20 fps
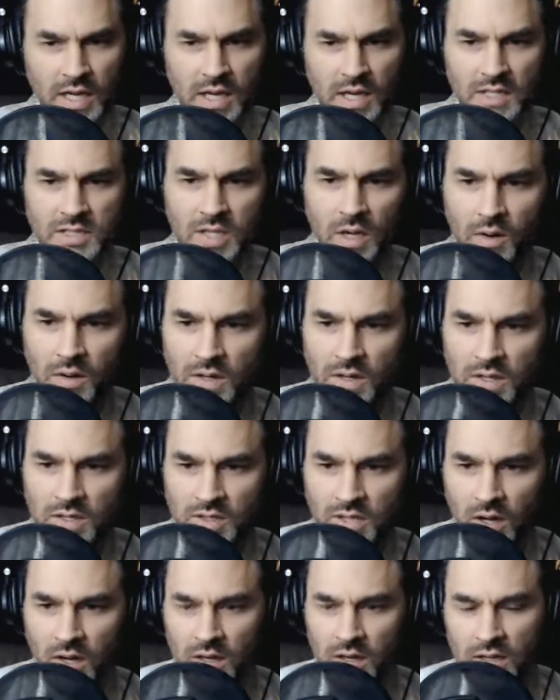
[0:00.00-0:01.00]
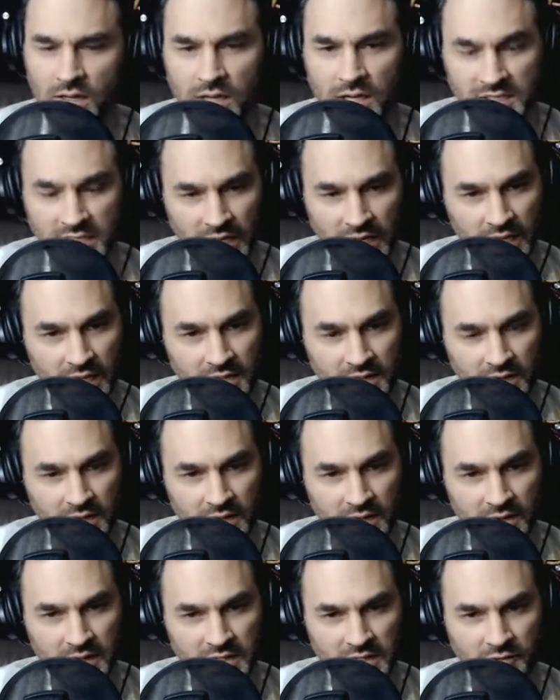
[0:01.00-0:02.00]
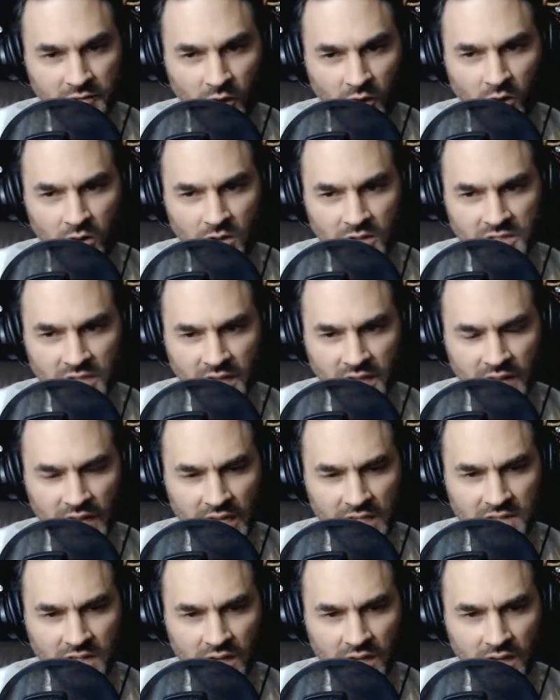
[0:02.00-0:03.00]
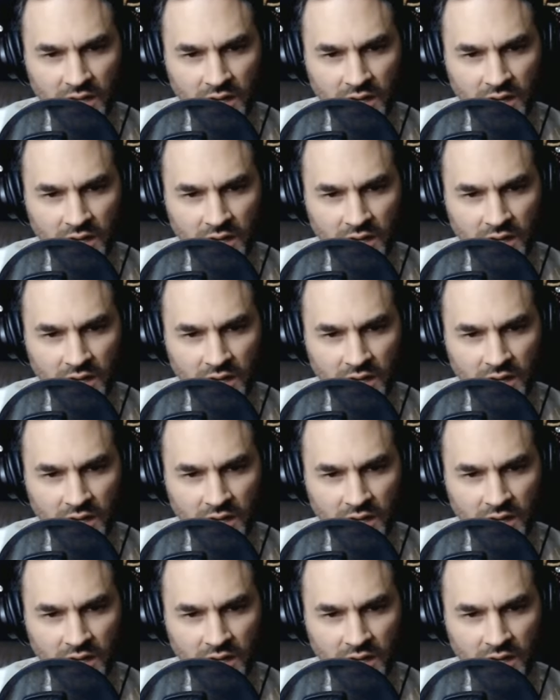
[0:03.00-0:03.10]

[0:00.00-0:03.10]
so is there vocals on that song?